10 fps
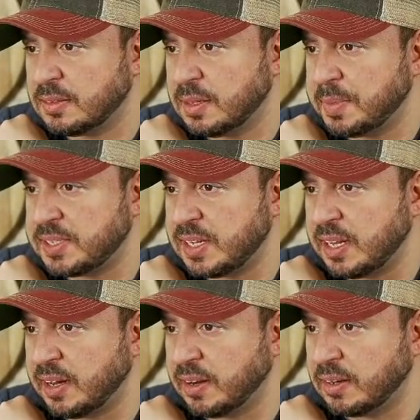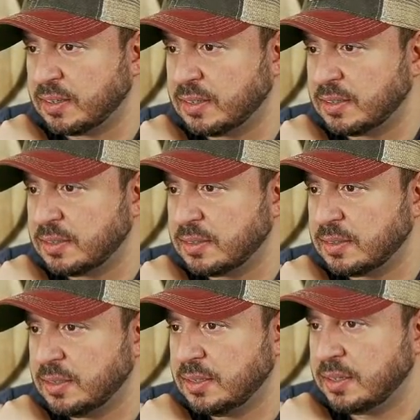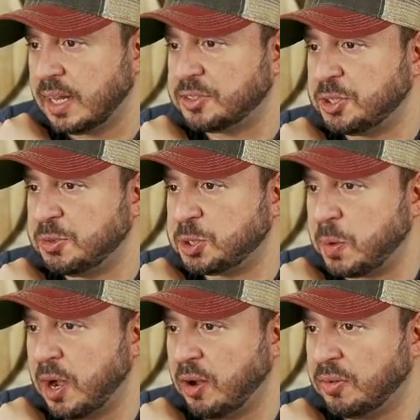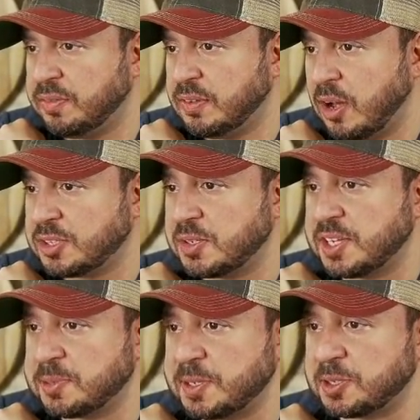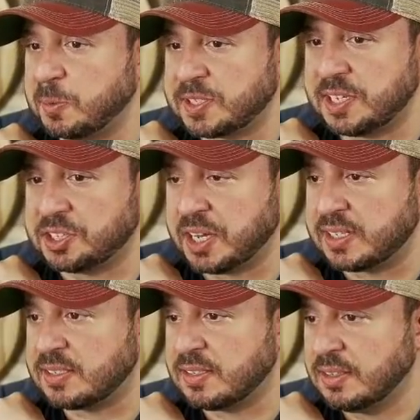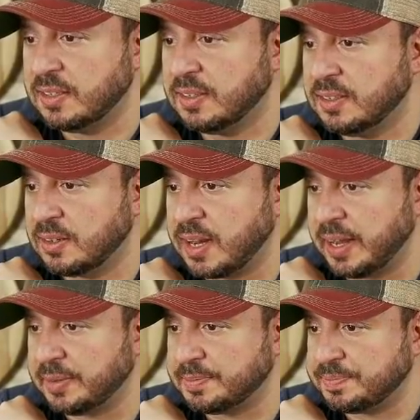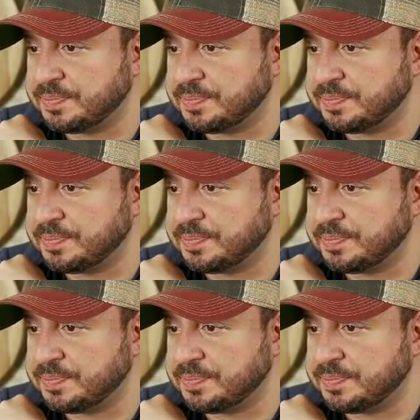let me see here. Yeah, 212 also says Mr. Whiskey Shits. Okay.